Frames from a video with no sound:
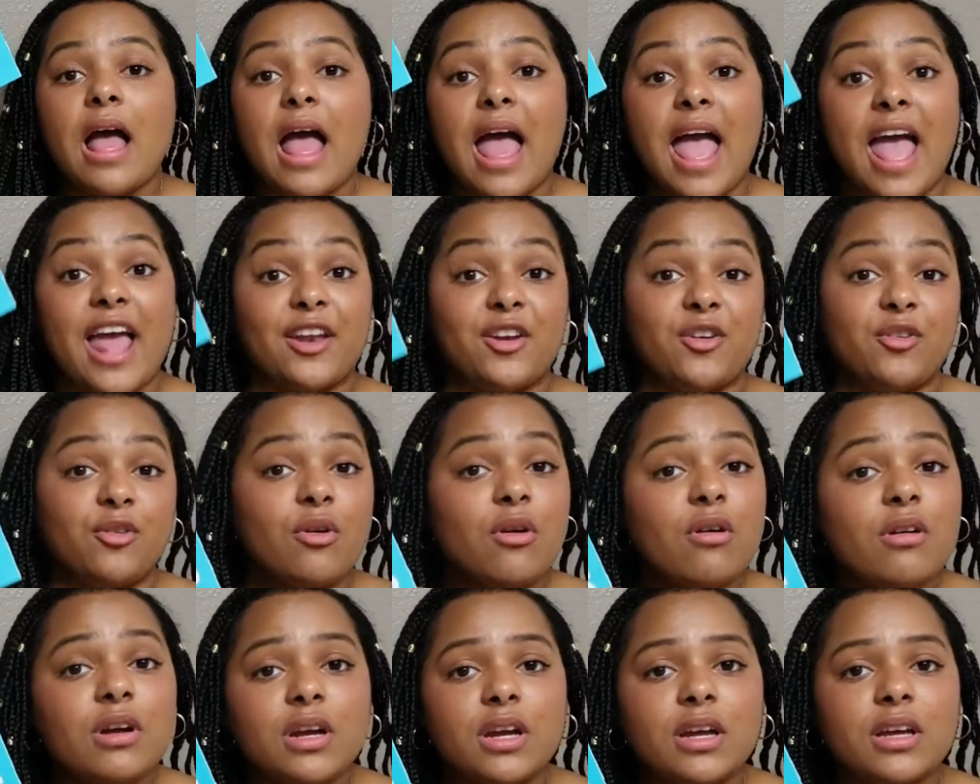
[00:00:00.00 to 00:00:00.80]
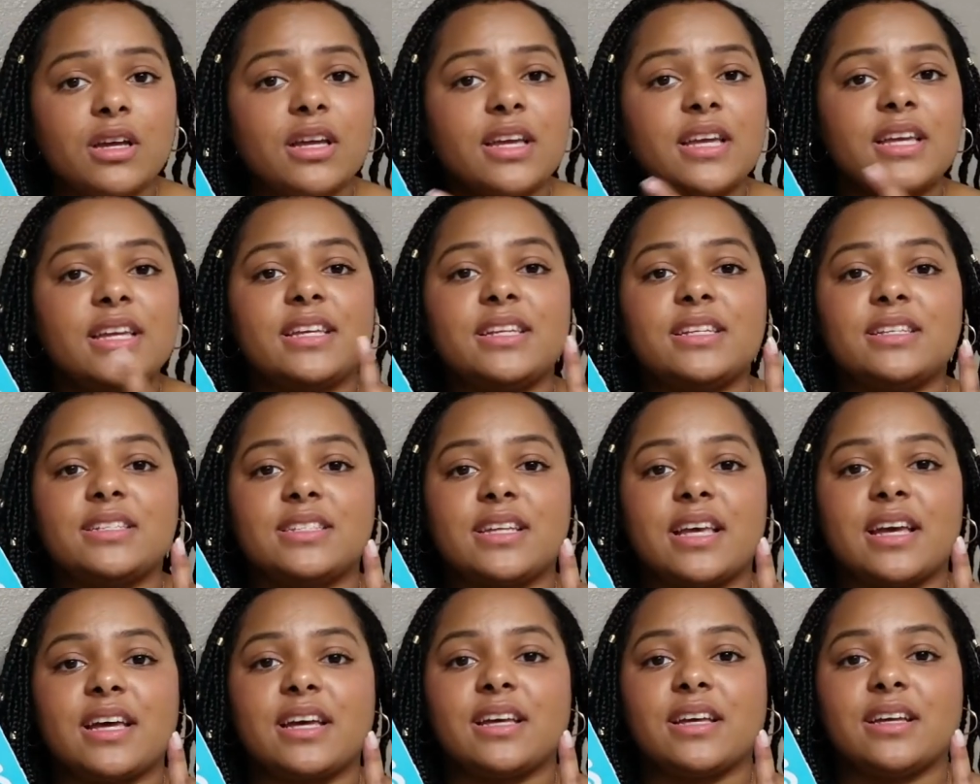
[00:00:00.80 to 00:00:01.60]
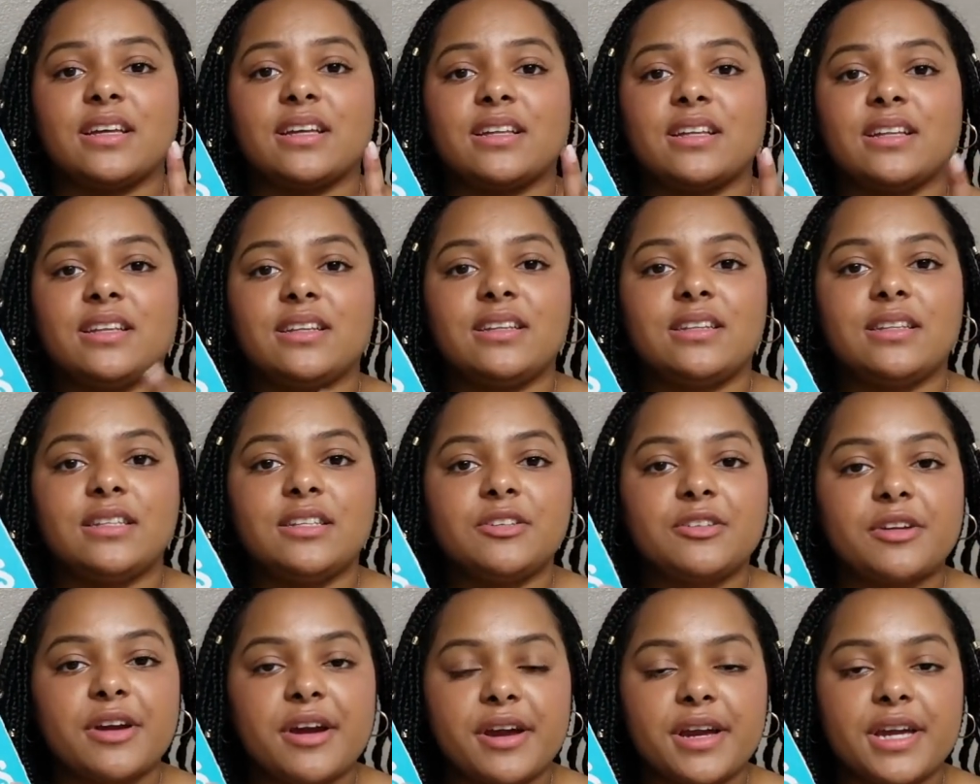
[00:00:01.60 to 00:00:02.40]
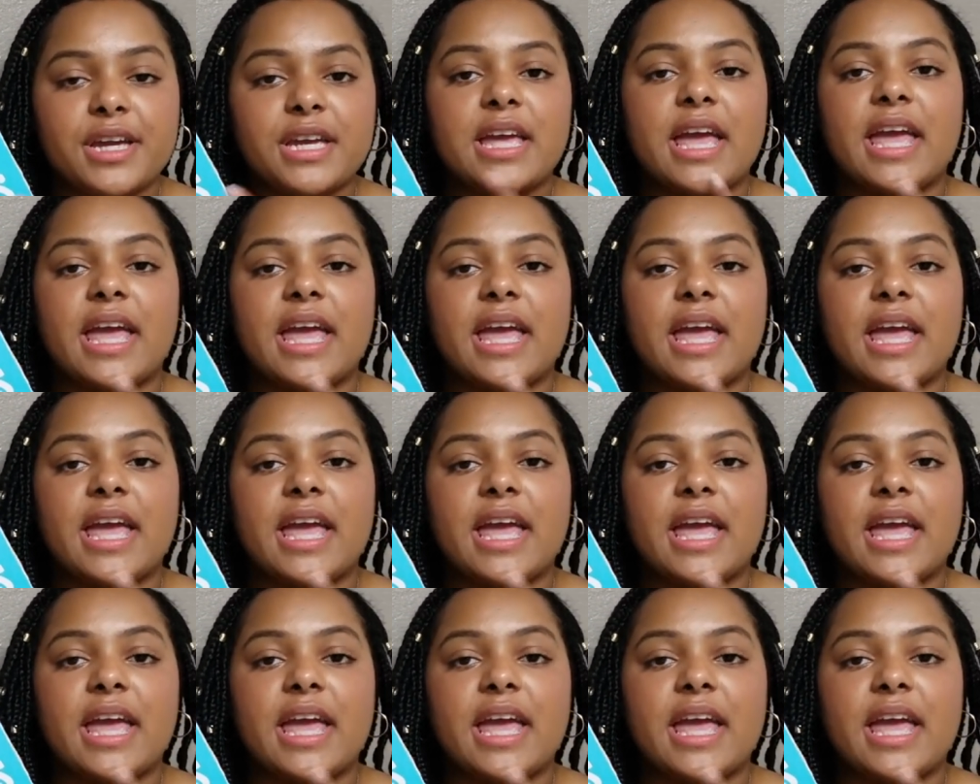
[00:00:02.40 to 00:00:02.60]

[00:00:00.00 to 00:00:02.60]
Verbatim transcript: And Nora is a literary